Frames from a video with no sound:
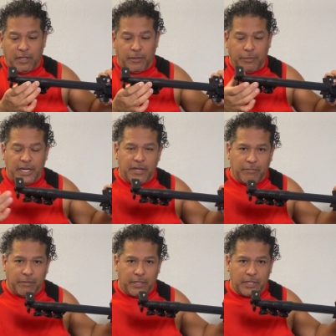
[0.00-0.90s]
three
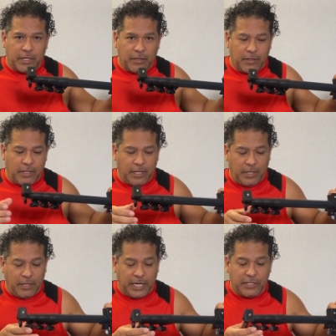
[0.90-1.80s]
different
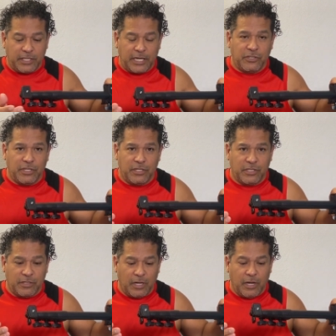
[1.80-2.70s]

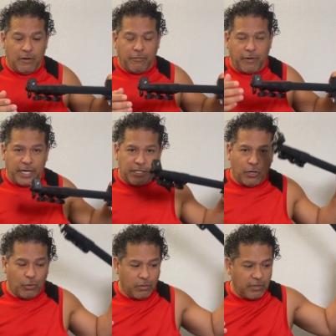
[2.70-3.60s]
extensions for a
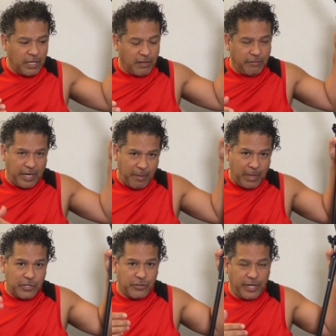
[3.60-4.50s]
total of, and I
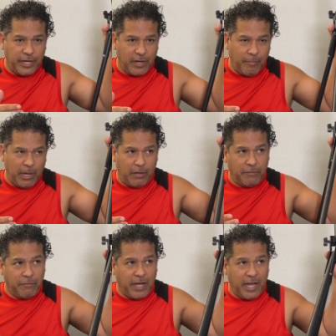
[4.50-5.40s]
measured it, about
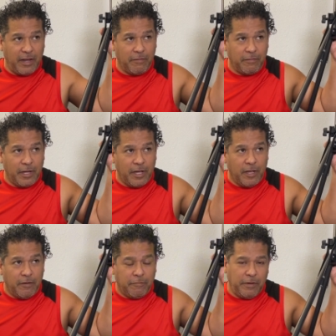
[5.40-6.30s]
5
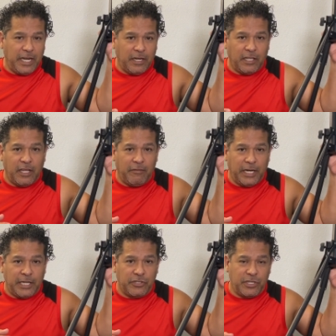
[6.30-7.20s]
feet 11
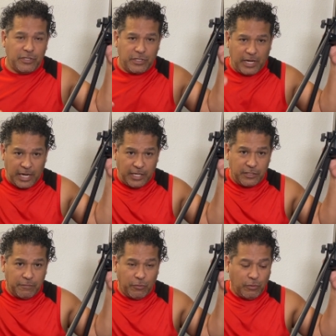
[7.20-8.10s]
inches at
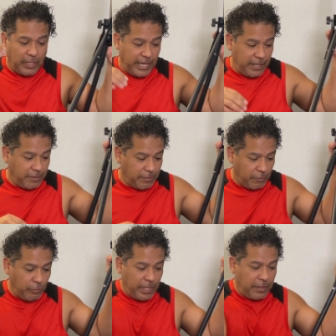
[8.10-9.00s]
its full length
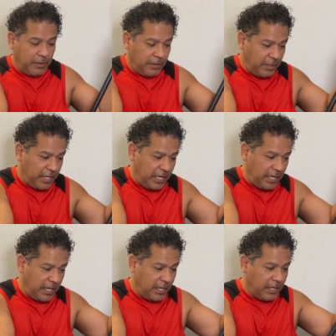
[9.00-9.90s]
with the,